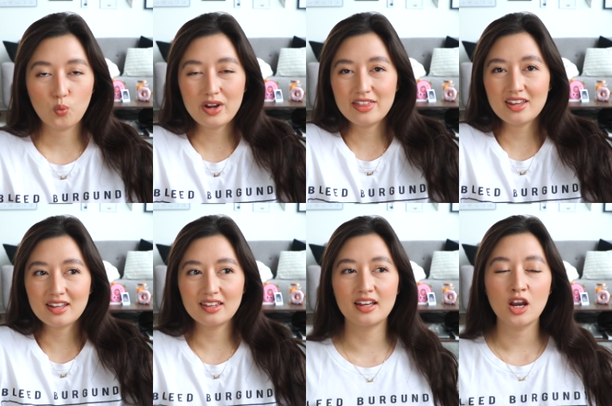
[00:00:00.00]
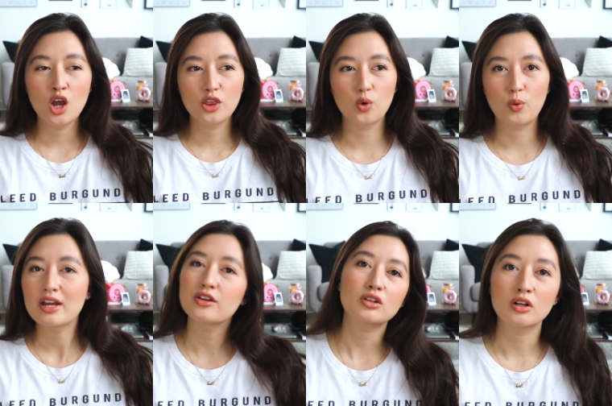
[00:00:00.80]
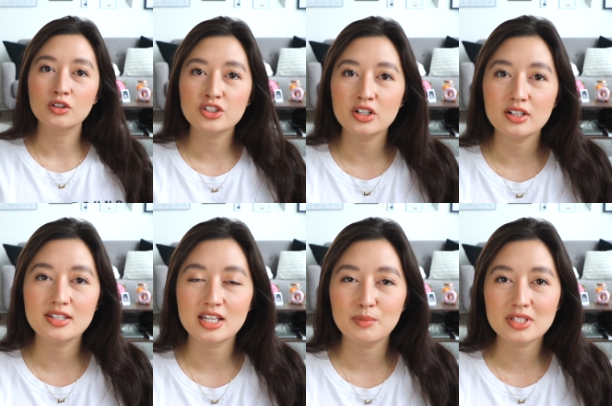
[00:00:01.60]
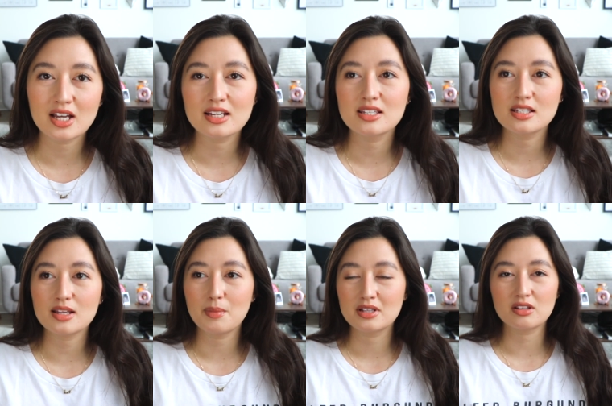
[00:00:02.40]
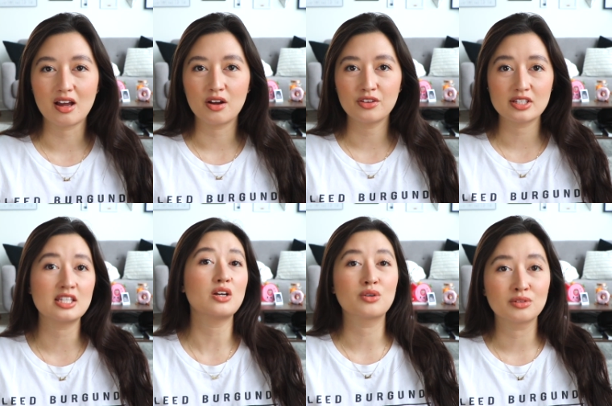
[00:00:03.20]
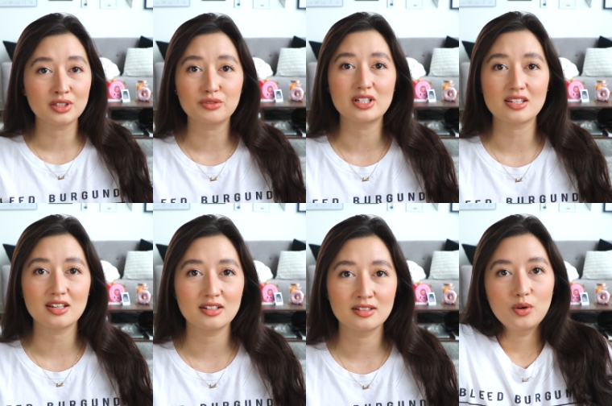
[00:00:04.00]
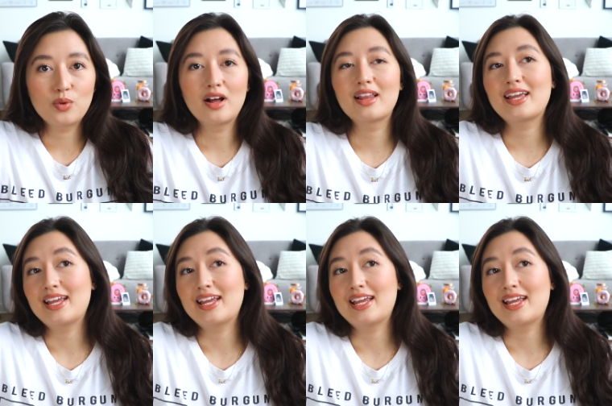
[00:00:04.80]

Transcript: We think that the way their culture stigmatizes mental health is the only reason. Well,